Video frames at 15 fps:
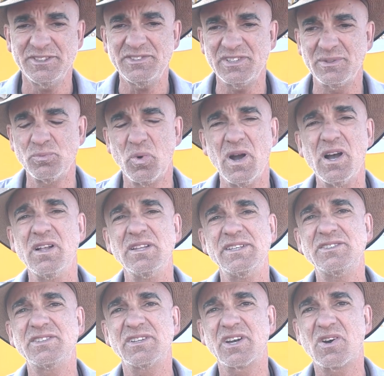well
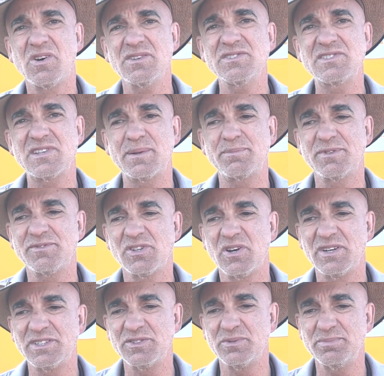into the concept of an
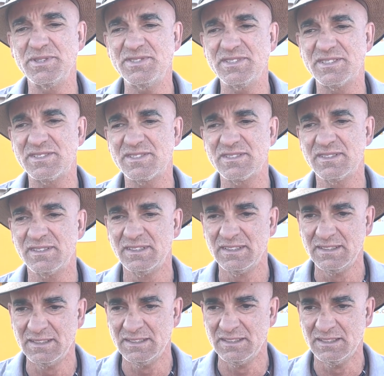ideal business.
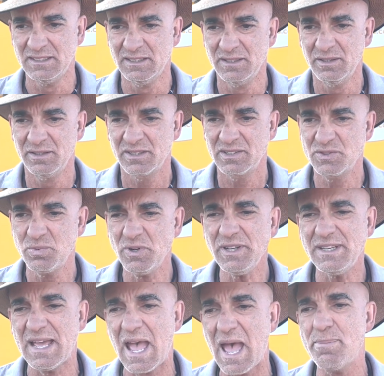Because what
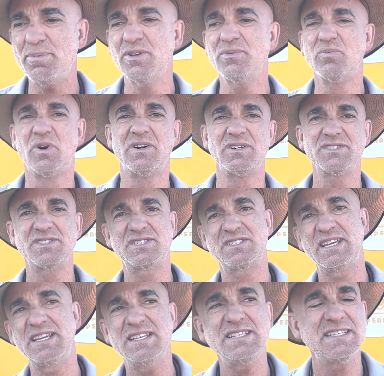had happened was
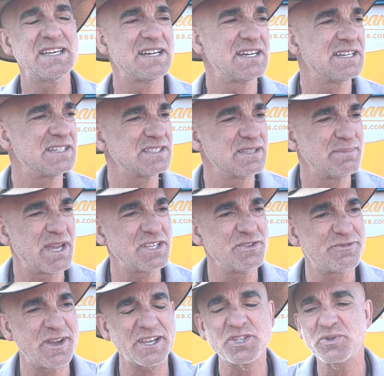in the
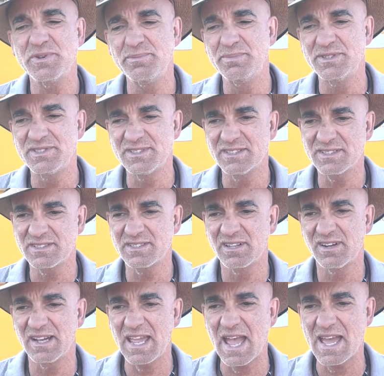manufacturing business that
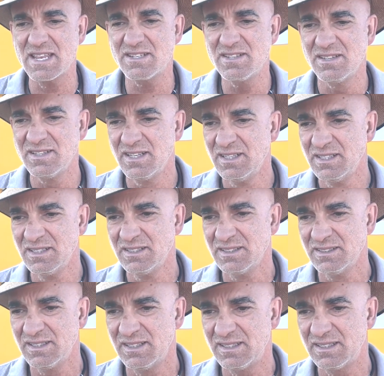I had,
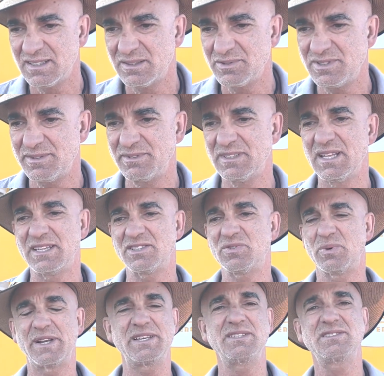I was in the late
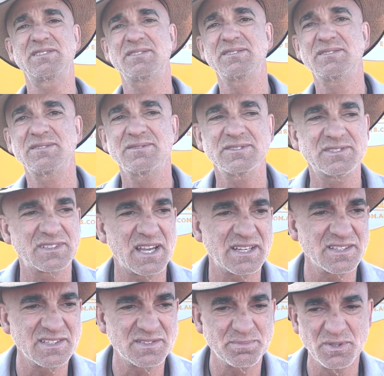20s,
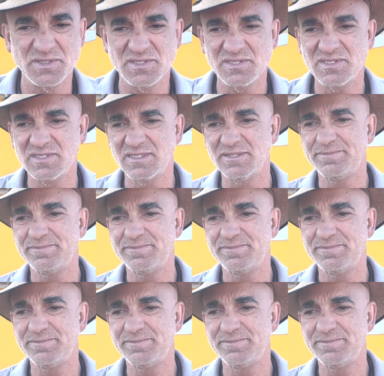started this business, and